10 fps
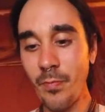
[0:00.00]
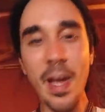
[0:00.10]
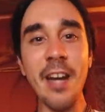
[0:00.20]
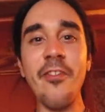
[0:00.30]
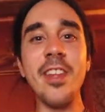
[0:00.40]

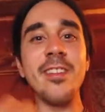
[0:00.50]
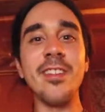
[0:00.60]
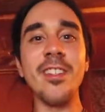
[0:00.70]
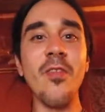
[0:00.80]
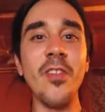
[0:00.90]
manifest
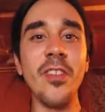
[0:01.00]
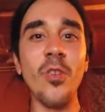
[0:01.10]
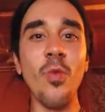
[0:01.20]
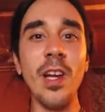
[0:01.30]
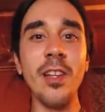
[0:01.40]
itself in
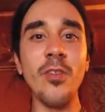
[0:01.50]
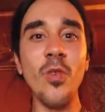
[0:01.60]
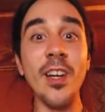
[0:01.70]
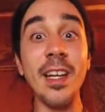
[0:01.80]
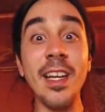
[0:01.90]
this way, to
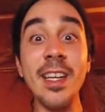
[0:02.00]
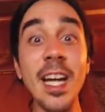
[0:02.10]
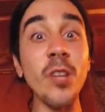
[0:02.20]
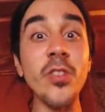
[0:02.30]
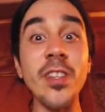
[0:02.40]
where it can
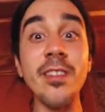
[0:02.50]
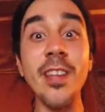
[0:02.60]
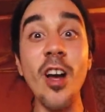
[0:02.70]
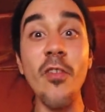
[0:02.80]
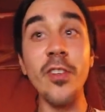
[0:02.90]
connect with
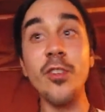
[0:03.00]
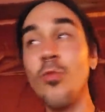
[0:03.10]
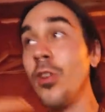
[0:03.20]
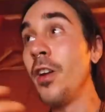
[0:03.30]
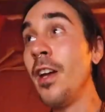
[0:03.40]
itself
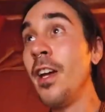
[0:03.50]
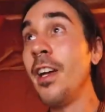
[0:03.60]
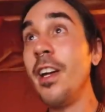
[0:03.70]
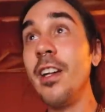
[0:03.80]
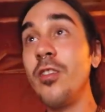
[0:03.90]

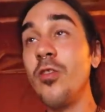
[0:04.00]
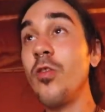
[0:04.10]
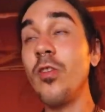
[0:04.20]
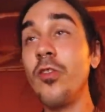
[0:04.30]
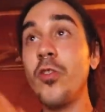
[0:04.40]
and
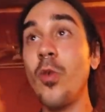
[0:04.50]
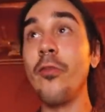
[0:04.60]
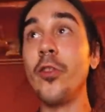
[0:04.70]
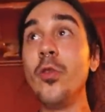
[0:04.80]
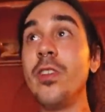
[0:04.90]
sort
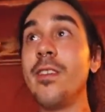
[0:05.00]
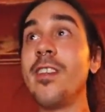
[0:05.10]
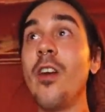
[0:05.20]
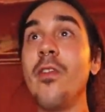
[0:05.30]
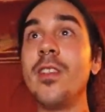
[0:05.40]
of lose
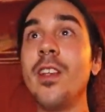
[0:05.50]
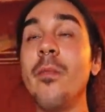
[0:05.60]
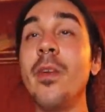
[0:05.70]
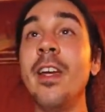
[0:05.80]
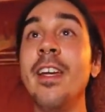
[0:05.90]
itself in
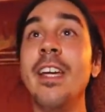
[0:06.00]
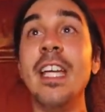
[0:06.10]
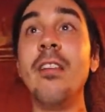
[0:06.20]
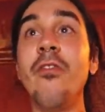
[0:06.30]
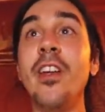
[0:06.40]
some
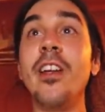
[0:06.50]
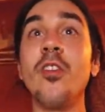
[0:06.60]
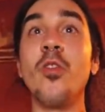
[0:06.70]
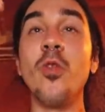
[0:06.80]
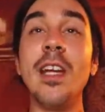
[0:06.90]

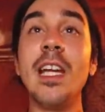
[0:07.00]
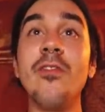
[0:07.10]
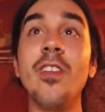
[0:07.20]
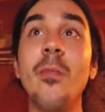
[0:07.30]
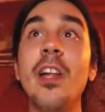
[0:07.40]
infinite
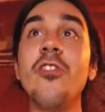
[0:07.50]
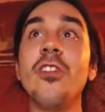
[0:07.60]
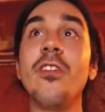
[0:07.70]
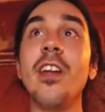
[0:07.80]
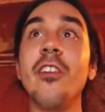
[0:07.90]
creative
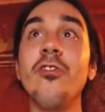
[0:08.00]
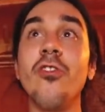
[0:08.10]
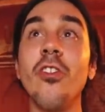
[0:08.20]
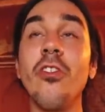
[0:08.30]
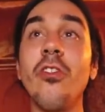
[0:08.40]
dimension that is
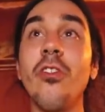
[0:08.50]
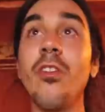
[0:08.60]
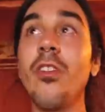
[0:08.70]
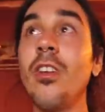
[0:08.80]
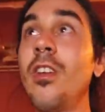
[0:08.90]

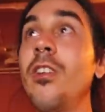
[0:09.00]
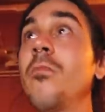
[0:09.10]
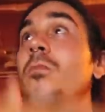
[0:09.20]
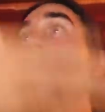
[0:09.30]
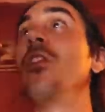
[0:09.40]
just,
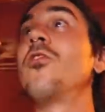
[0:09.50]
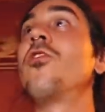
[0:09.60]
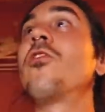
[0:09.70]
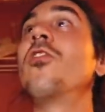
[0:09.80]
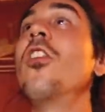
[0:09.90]
it
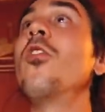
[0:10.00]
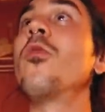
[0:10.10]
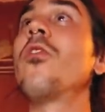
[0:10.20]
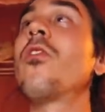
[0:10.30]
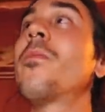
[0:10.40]
just
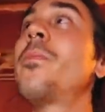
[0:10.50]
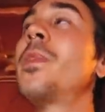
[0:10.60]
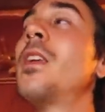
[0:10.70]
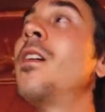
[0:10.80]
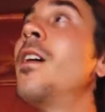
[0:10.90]
goes.
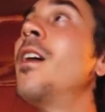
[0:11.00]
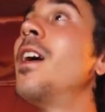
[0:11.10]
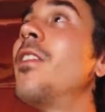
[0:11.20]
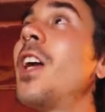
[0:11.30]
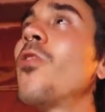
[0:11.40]

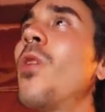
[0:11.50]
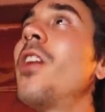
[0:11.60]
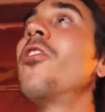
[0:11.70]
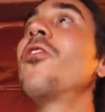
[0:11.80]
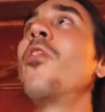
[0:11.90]
And that's why
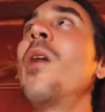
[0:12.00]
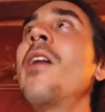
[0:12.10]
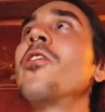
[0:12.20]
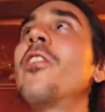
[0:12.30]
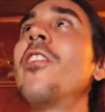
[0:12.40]
there is no
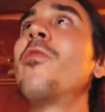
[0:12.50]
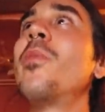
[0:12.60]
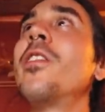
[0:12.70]
afterlife,